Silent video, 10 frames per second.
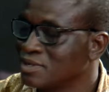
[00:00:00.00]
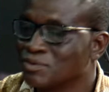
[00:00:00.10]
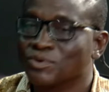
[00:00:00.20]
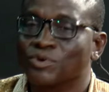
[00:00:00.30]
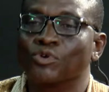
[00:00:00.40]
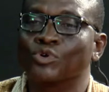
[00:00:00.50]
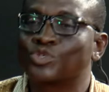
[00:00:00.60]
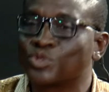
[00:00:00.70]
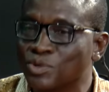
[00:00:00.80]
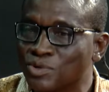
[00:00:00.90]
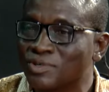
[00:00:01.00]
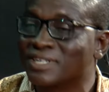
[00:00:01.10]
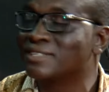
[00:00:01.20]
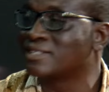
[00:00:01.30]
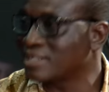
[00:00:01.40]
We also
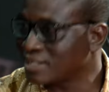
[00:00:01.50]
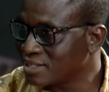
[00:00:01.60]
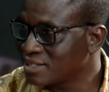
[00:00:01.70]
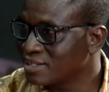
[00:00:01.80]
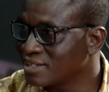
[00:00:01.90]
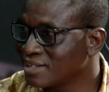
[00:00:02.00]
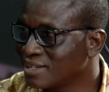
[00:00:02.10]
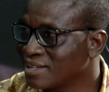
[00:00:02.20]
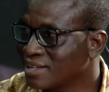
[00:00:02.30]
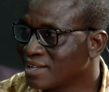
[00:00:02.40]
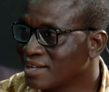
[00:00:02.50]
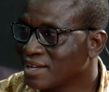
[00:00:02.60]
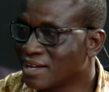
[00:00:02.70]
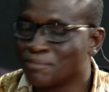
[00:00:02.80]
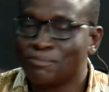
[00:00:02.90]
reason
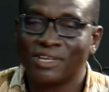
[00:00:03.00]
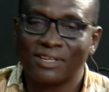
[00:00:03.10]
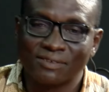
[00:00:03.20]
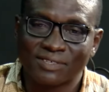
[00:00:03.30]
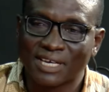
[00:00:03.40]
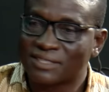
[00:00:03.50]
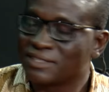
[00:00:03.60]
and believe that,